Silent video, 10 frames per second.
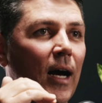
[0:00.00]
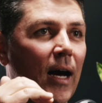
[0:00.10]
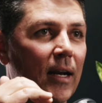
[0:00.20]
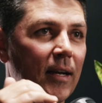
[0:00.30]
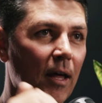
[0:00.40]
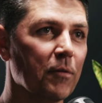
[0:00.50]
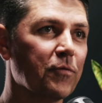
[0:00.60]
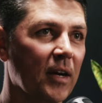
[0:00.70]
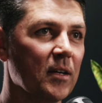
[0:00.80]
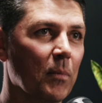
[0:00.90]
another
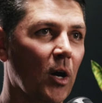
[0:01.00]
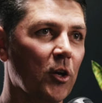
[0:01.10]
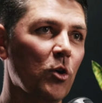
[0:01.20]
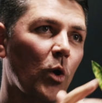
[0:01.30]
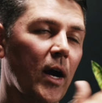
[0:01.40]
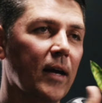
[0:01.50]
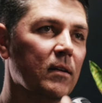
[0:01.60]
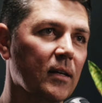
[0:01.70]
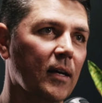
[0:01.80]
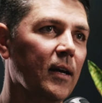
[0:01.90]
friend of mine who I
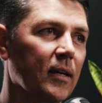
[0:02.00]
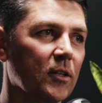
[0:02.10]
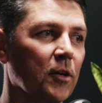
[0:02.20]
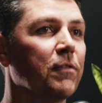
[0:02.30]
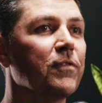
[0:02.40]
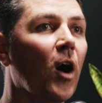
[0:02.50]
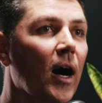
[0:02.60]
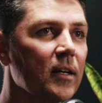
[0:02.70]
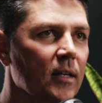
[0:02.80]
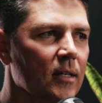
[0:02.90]
had
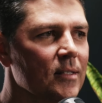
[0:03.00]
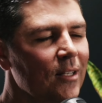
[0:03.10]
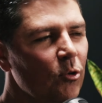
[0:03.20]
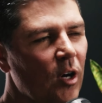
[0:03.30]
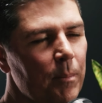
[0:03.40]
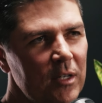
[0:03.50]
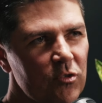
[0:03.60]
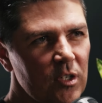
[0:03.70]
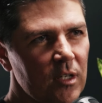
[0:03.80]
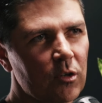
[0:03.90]
confided in, I said, look, I'm
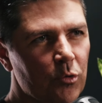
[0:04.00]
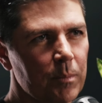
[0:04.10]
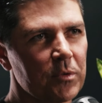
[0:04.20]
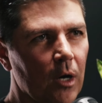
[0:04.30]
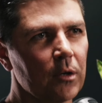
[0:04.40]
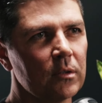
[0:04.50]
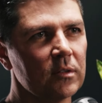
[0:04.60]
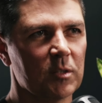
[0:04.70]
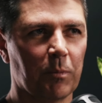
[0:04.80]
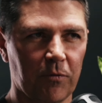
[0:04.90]
interested in crypto.
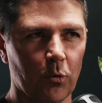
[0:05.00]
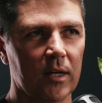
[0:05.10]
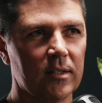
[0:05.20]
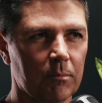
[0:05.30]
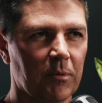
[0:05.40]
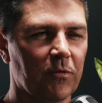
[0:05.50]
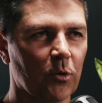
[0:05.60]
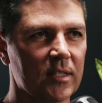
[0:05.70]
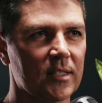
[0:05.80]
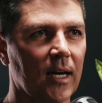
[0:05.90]
This is before
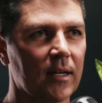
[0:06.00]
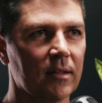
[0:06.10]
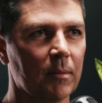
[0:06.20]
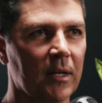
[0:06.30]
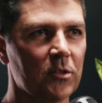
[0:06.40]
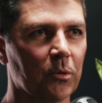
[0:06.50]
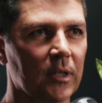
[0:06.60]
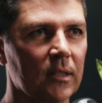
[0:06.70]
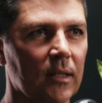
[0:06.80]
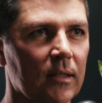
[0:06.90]
I started in the
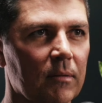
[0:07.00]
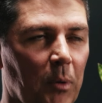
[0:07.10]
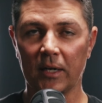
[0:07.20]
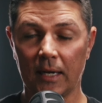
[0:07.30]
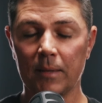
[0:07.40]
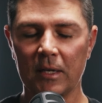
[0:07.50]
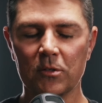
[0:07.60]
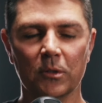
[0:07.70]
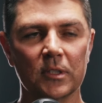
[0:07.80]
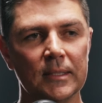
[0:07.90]
mentoring, by getting
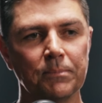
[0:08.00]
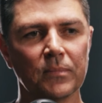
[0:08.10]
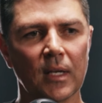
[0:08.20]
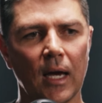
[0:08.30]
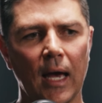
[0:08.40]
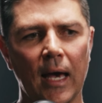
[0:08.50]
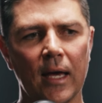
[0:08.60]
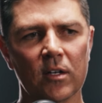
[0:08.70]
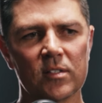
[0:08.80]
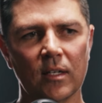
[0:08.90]
mentored.
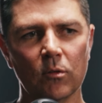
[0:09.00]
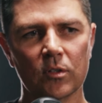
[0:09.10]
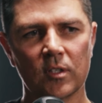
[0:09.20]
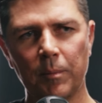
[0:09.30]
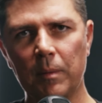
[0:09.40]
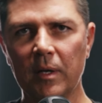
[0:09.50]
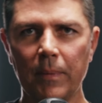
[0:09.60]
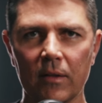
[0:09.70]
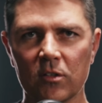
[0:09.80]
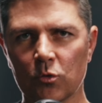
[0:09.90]
And I said, look, tell me a bit
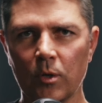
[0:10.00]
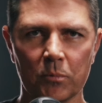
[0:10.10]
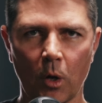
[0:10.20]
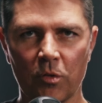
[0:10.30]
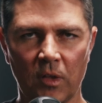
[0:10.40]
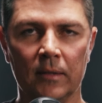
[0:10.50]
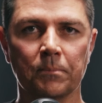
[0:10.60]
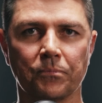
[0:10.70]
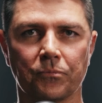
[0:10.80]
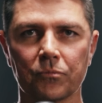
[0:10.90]
about this crypto thing.
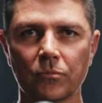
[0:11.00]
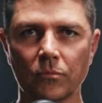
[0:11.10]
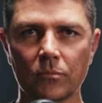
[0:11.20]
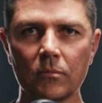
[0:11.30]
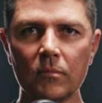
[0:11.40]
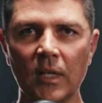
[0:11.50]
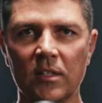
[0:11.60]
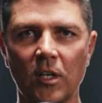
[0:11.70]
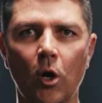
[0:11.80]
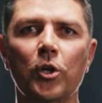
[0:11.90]
He
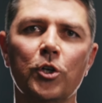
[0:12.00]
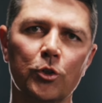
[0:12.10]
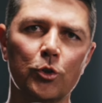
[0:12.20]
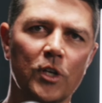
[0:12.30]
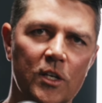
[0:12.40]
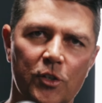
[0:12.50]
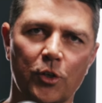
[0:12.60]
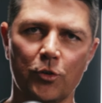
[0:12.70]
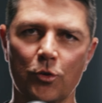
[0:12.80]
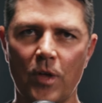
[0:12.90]
said, oh, you can do this and you
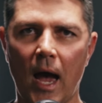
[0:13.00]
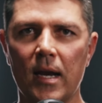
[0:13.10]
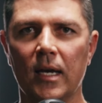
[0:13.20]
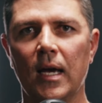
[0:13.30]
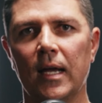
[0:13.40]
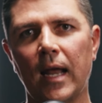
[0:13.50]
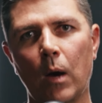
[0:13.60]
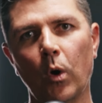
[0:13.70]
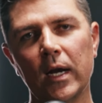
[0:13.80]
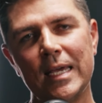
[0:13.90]
can do that. Now,
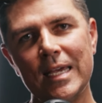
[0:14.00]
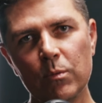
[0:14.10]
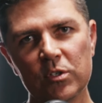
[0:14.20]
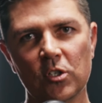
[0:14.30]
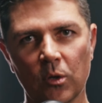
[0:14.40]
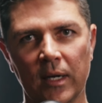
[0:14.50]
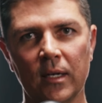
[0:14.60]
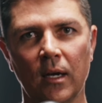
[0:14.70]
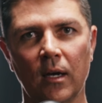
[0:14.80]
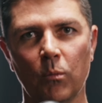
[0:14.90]
what he was doing
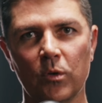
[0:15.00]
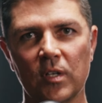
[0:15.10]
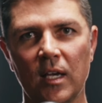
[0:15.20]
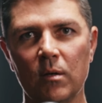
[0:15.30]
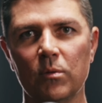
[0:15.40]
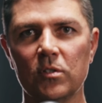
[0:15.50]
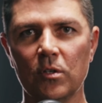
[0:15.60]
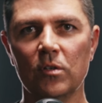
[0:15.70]
was he was